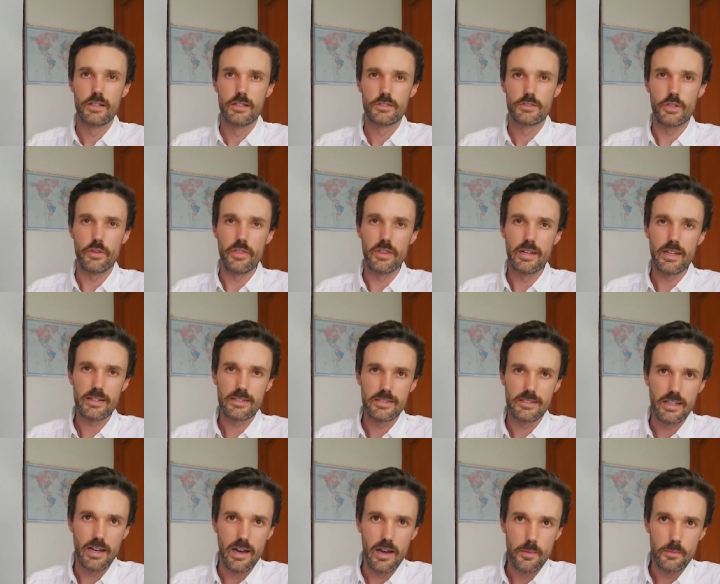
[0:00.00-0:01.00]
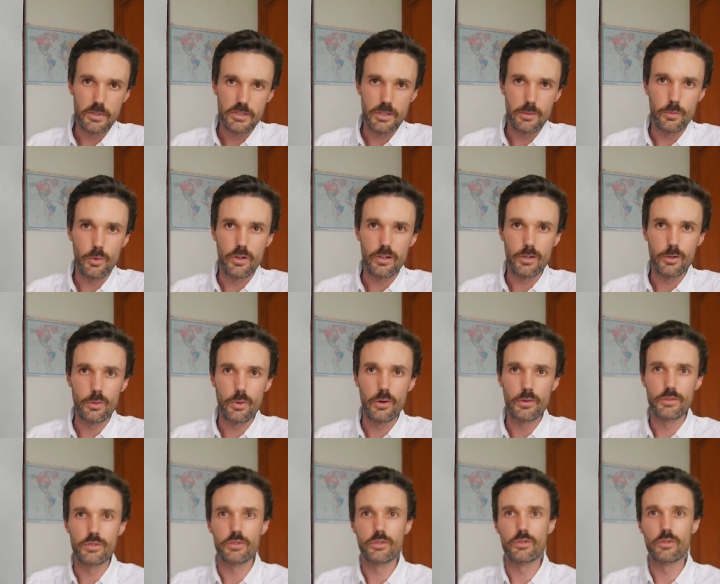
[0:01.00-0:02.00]
So the next time someone
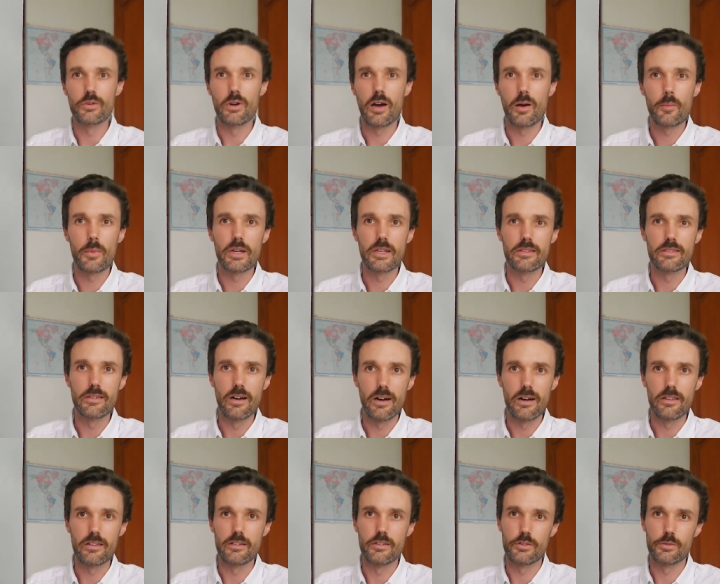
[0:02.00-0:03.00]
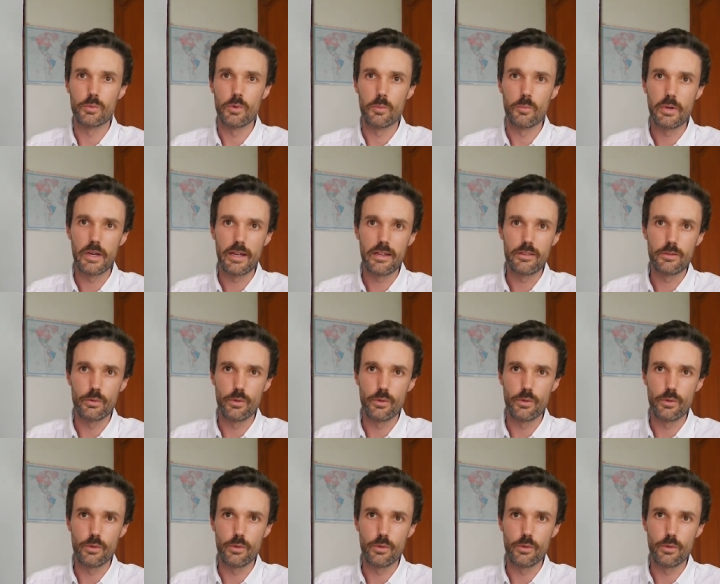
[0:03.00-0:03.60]
quotes you how many dollars were paid